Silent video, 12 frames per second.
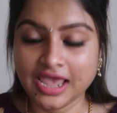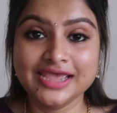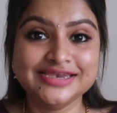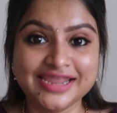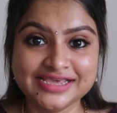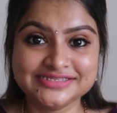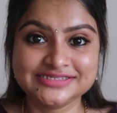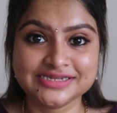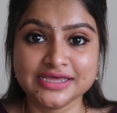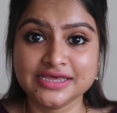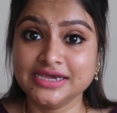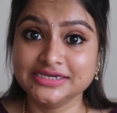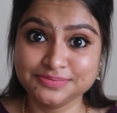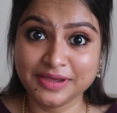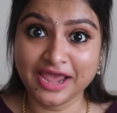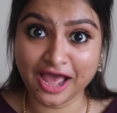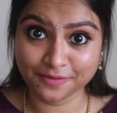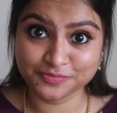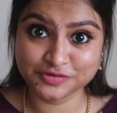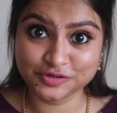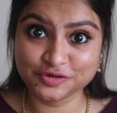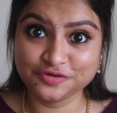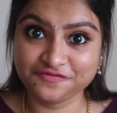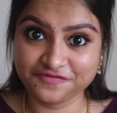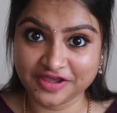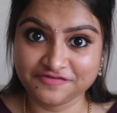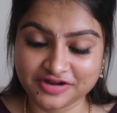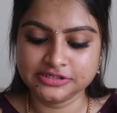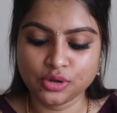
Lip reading: And next is my absolute favorite.